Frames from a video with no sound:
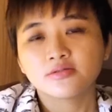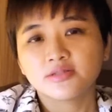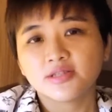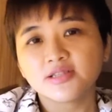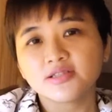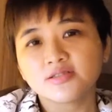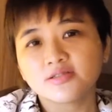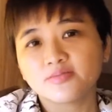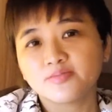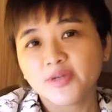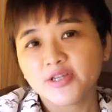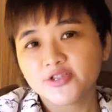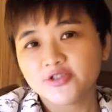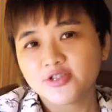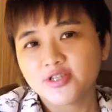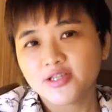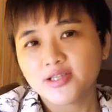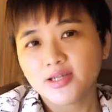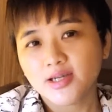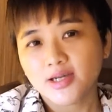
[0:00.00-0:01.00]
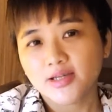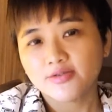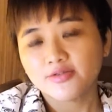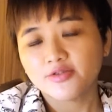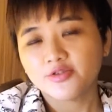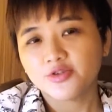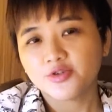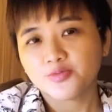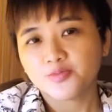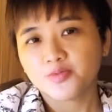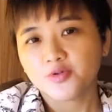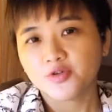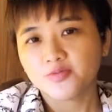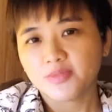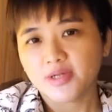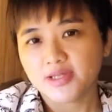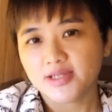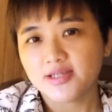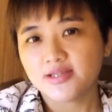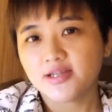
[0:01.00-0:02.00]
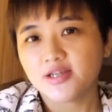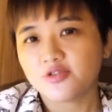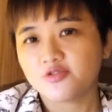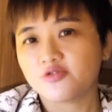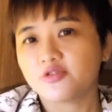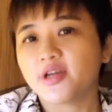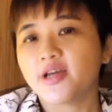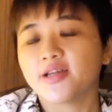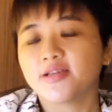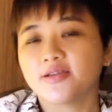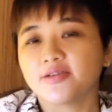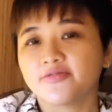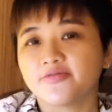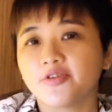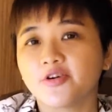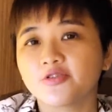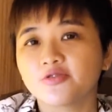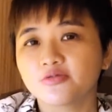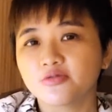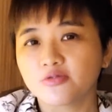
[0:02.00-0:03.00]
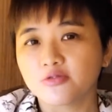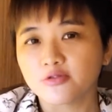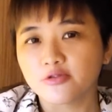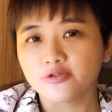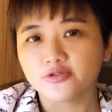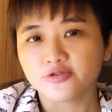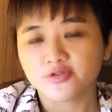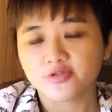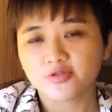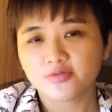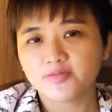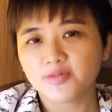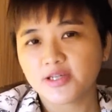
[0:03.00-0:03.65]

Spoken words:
Just make sure that you put money that you can afford to lose,